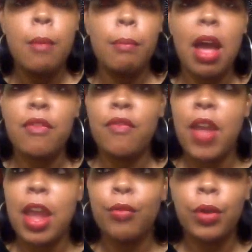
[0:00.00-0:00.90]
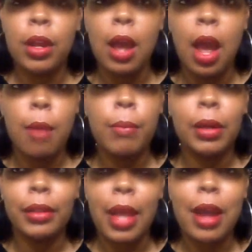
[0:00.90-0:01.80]
my favorite um,
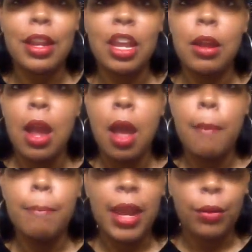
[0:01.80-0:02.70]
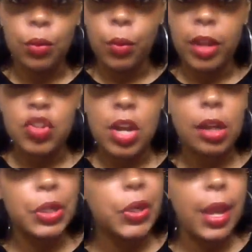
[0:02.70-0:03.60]
Milani Berry Rich
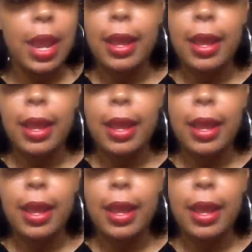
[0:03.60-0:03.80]
color.